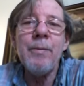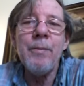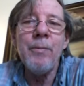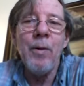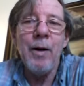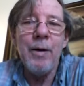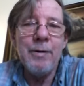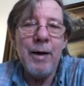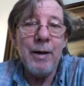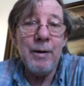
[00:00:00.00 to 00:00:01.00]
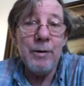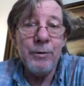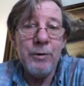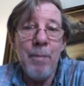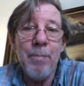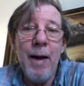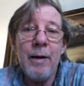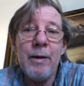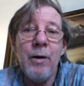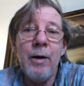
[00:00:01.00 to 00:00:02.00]
want to take a little step
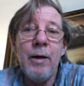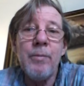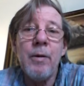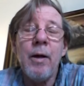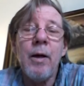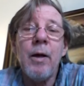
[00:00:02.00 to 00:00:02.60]
back there and